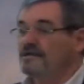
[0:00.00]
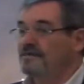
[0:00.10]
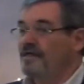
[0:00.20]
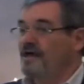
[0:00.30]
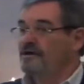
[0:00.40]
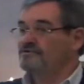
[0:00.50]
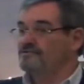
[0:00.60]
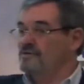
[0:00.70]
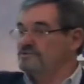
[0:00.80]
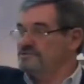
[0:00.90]
that
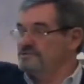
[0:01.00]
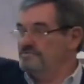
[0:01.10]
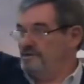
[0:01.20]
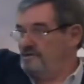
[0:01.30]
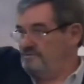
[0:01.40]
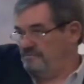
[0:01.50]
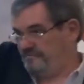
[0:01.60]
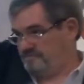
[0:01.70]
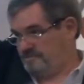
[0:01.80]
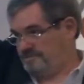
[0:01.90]
that draws in power
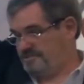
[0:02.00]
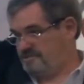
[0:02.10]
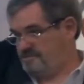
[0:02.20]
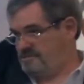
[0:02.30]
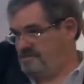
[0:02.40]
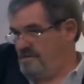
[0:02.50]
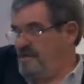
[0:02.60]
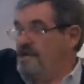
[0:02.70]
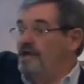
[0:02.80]
from the sky